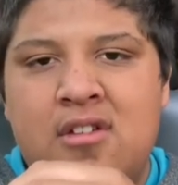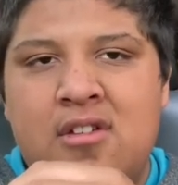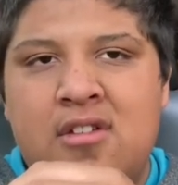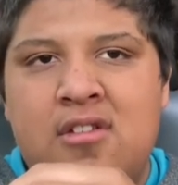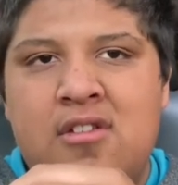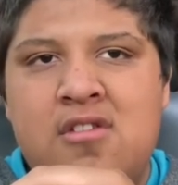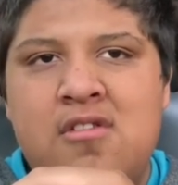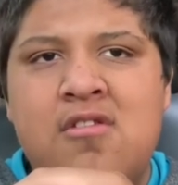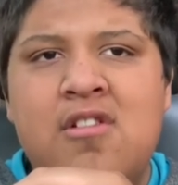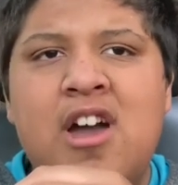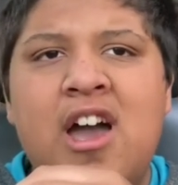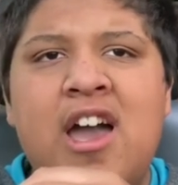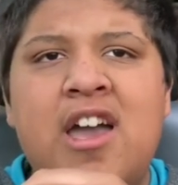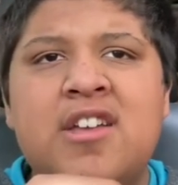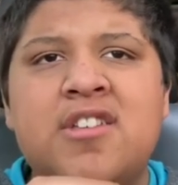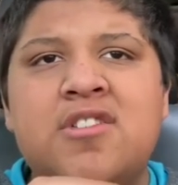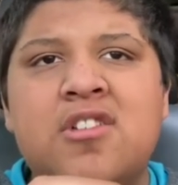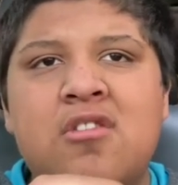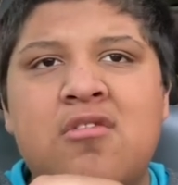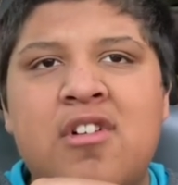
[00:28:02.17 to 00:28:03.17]
You
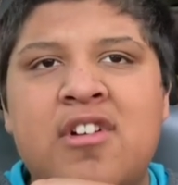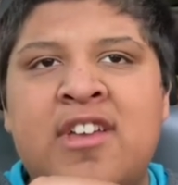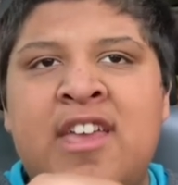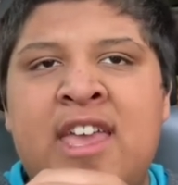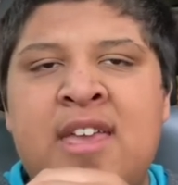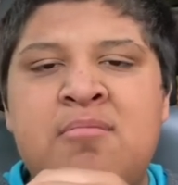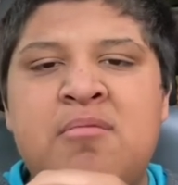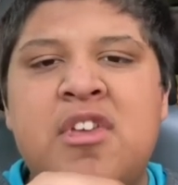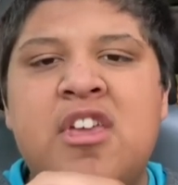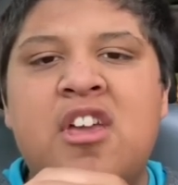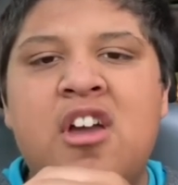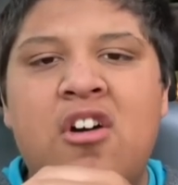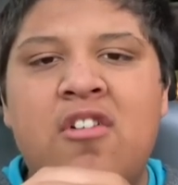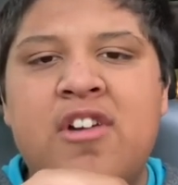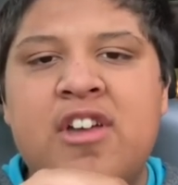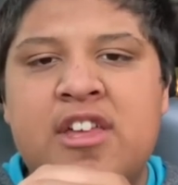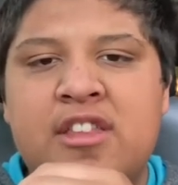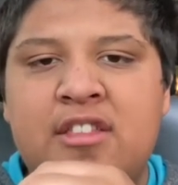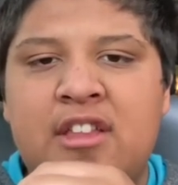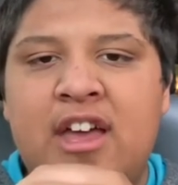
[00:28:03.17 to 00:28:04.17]
guys are what keep me
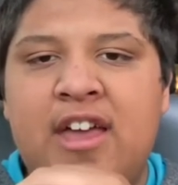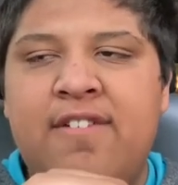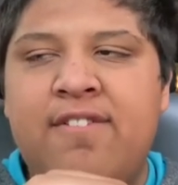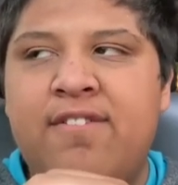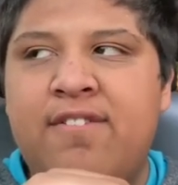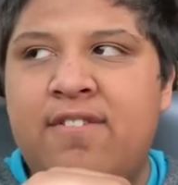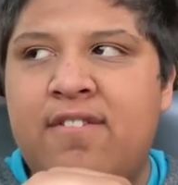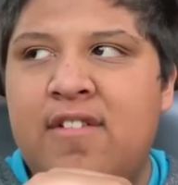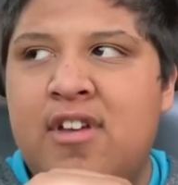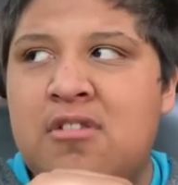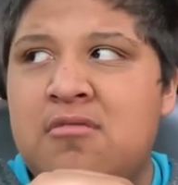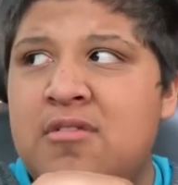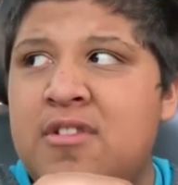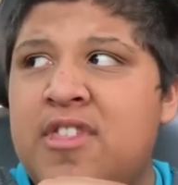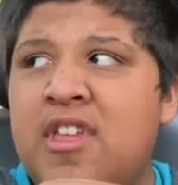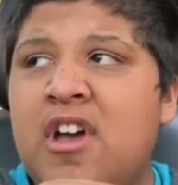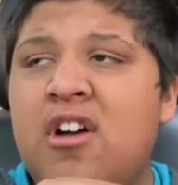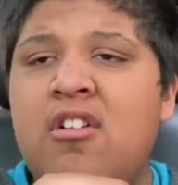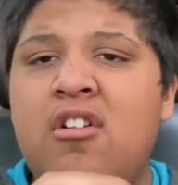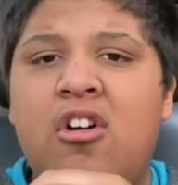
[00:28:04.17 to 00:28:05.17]
going in life. And
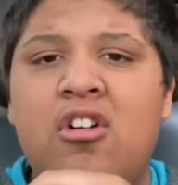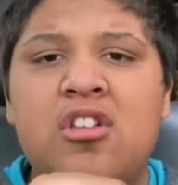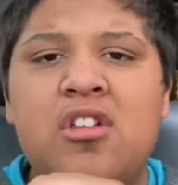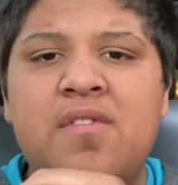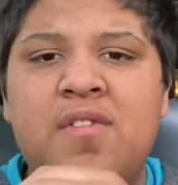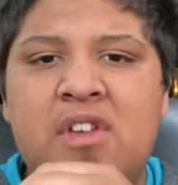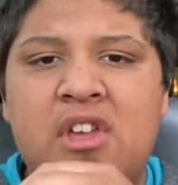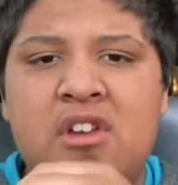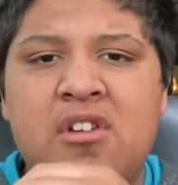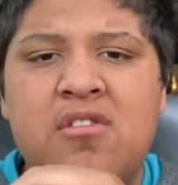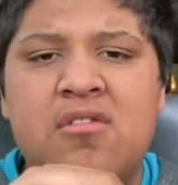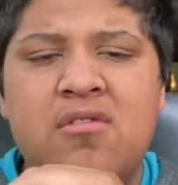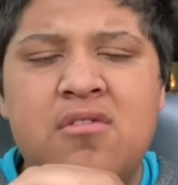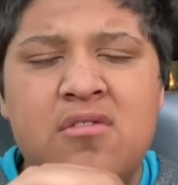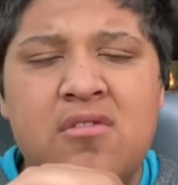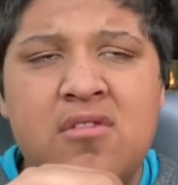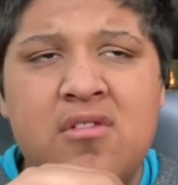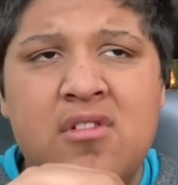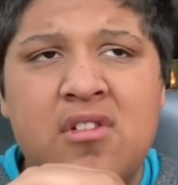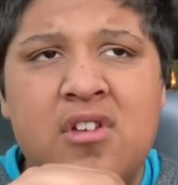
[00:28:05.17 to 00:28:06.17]
without all of you
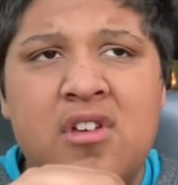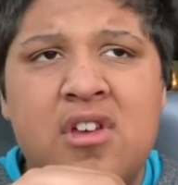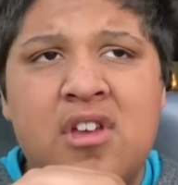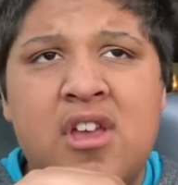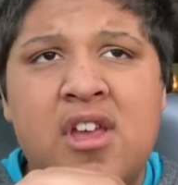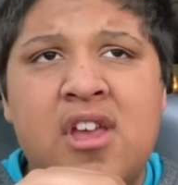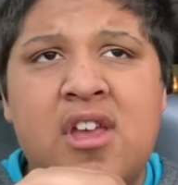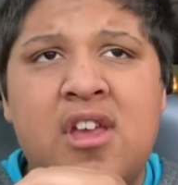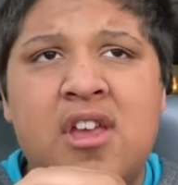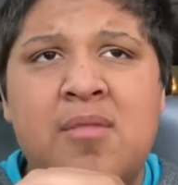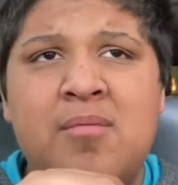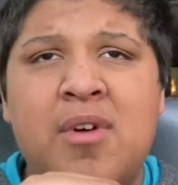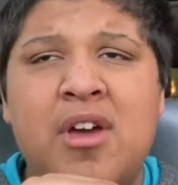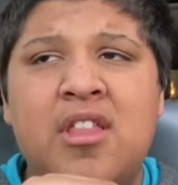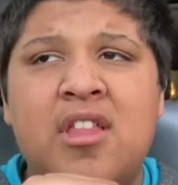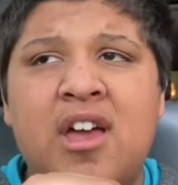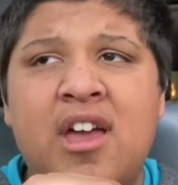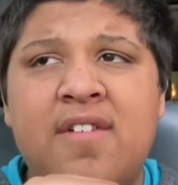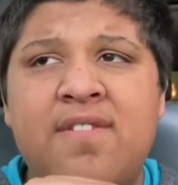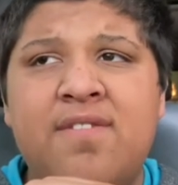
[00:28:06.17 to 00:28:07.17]
in my
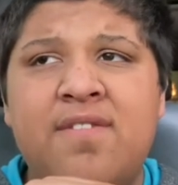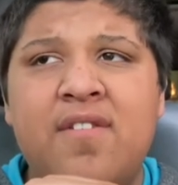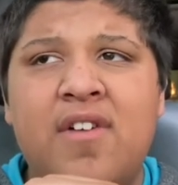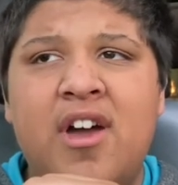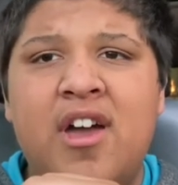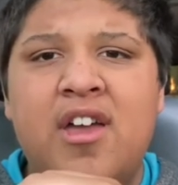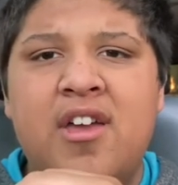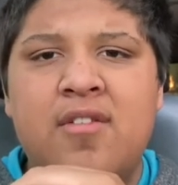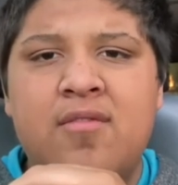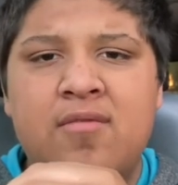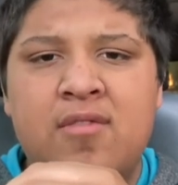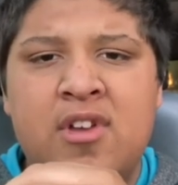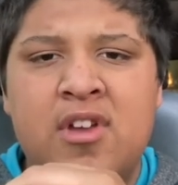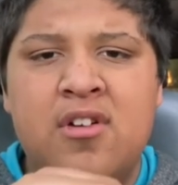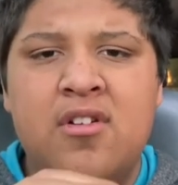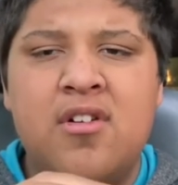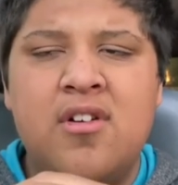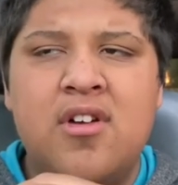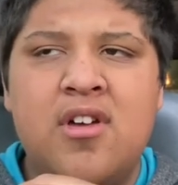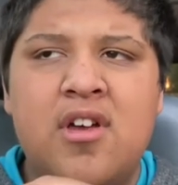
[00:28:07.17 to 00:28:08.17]
life,
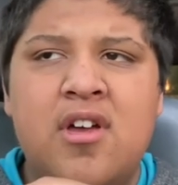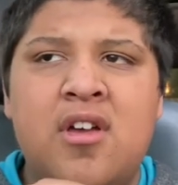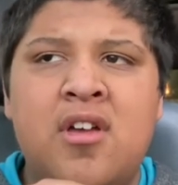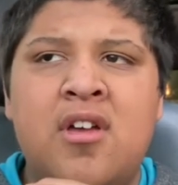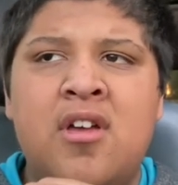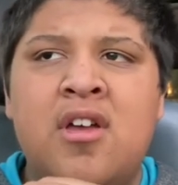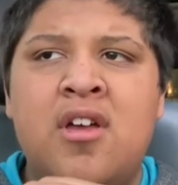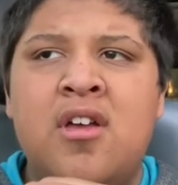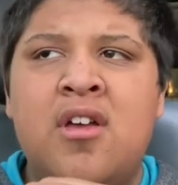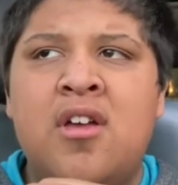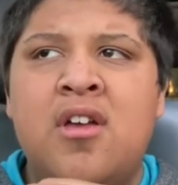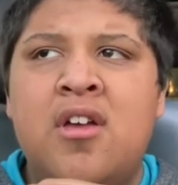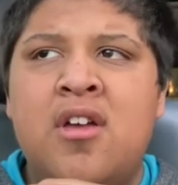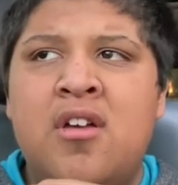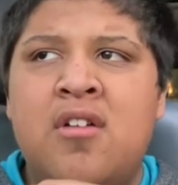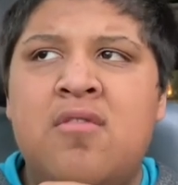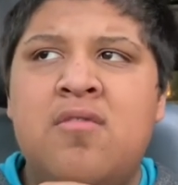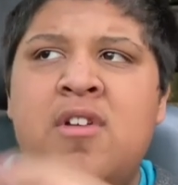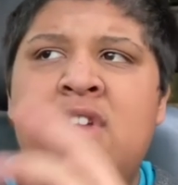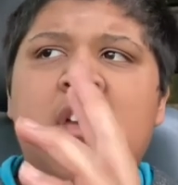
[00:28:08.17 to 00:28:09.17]
real
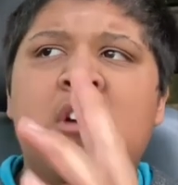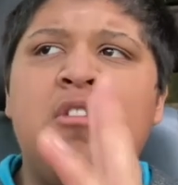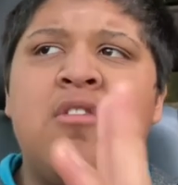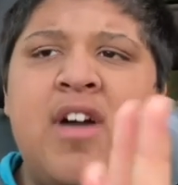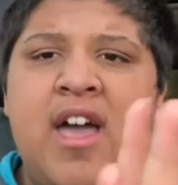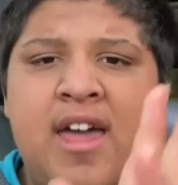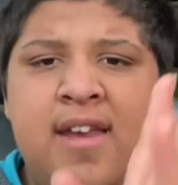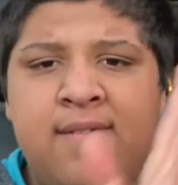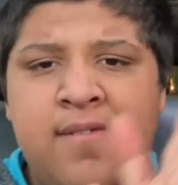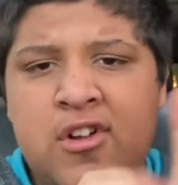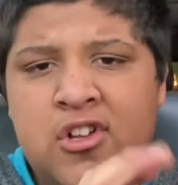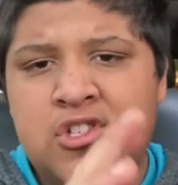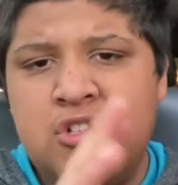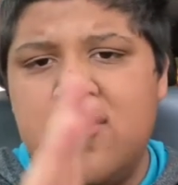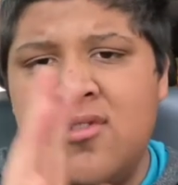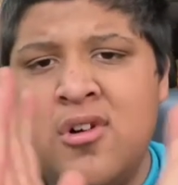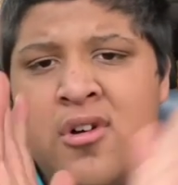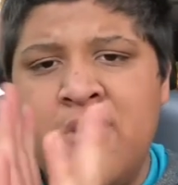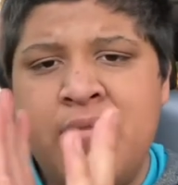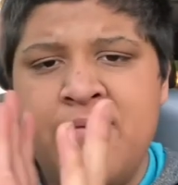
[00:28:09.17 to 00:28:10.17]
and
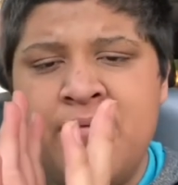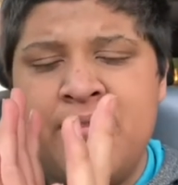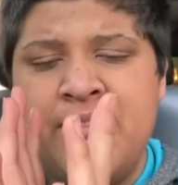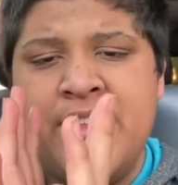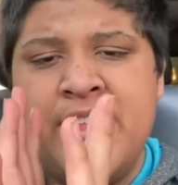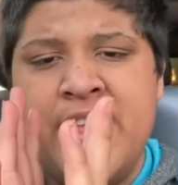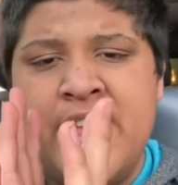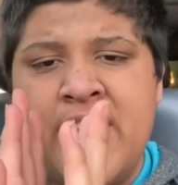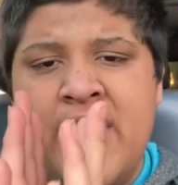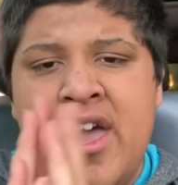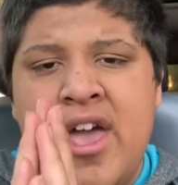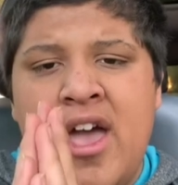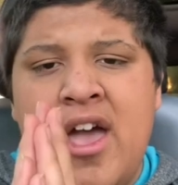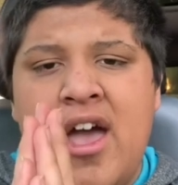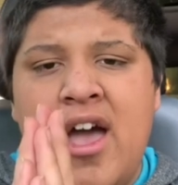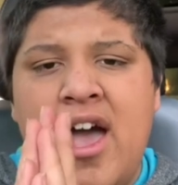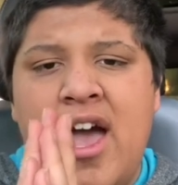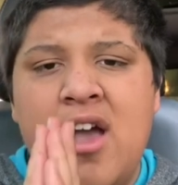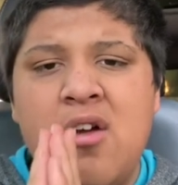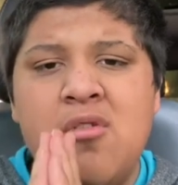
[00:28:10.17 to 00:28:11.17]
virtual,
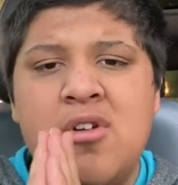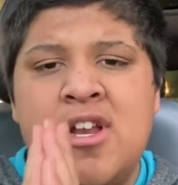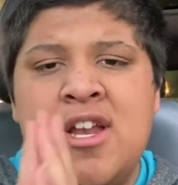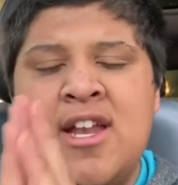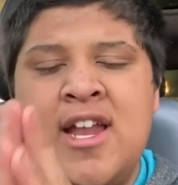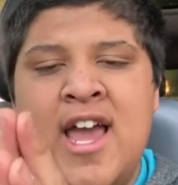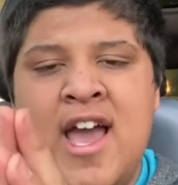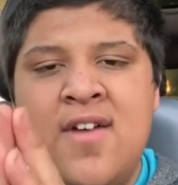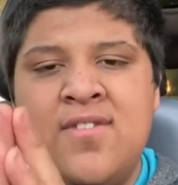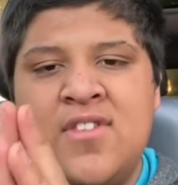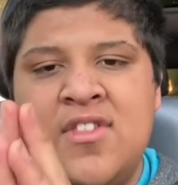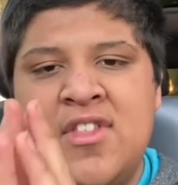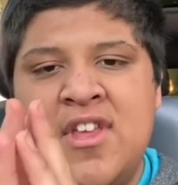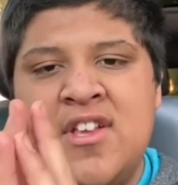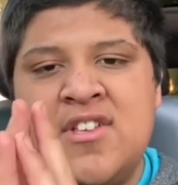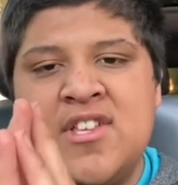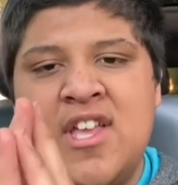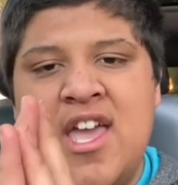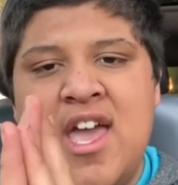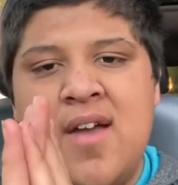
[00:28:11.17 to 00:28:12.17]
I wouldn't have the
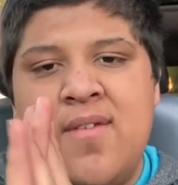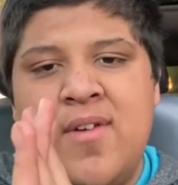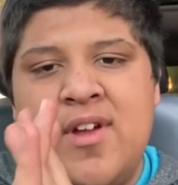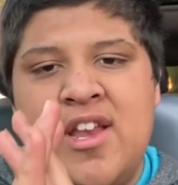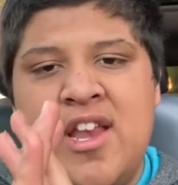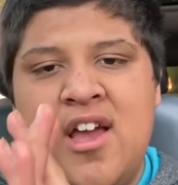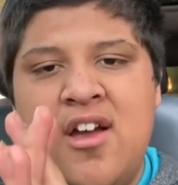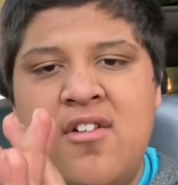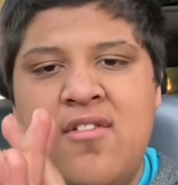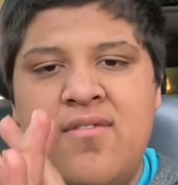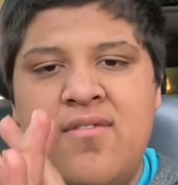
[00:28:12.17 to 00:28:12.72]
things I have right now.